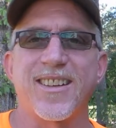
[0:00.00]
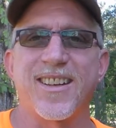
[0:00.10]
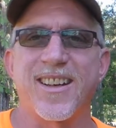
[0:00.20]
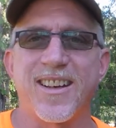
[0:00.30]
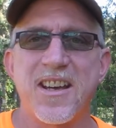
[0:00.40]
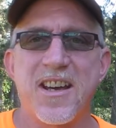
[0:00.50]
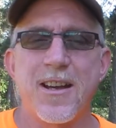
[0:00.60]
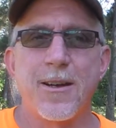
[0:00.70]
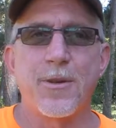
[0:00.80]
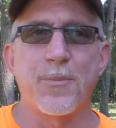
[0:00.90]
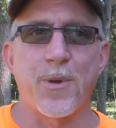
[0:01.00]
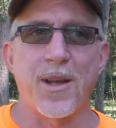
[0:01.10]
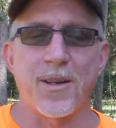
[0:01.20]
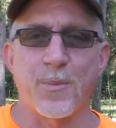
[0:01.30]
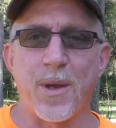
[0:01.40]
and uh, we
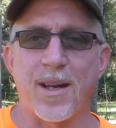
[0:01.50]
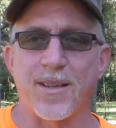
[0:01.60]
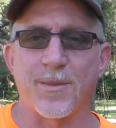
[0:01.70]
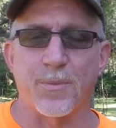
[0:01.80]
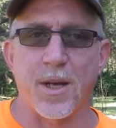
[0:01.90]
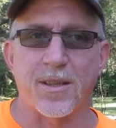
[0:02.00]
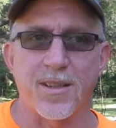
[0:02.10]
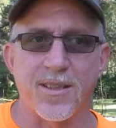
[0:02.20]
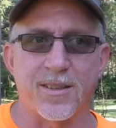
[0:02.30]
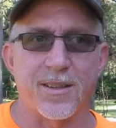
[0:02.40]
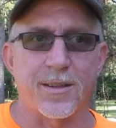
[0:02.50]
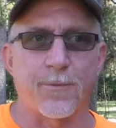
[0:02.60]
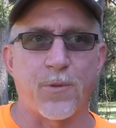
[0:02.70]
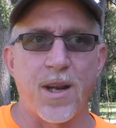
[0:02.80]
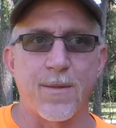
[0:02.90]
brought it back to brought the the,
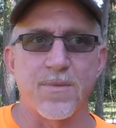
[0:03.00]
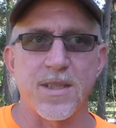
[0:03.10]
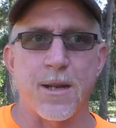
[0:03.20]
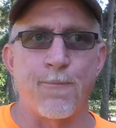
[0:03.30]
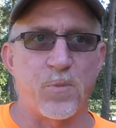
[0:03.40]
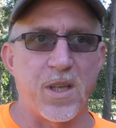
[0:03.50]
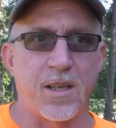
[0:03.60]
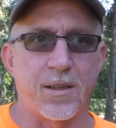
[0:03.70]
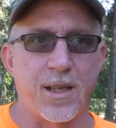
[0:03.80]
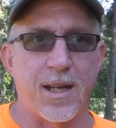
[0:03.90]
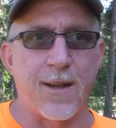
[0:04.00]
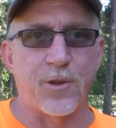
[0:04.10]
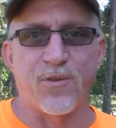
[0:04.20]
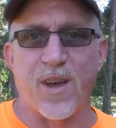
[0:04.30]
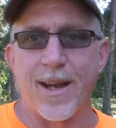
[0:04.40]
the frames and and
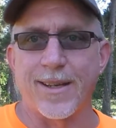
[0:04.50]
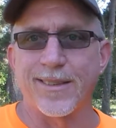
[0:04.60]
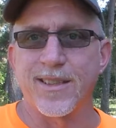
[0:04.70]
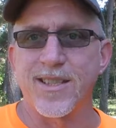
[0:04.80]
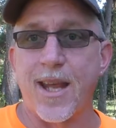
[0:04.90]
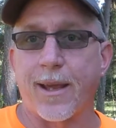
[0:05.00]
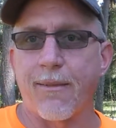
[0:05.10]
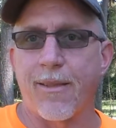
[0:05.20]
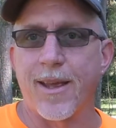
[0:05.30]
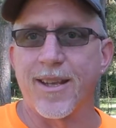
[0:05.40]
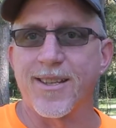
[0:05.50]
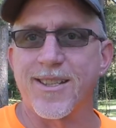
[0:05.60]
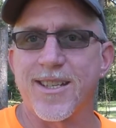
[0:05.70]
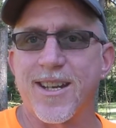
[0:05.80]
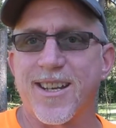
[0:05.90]
after finding the second
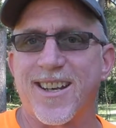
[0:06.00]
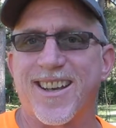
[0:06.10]
lens,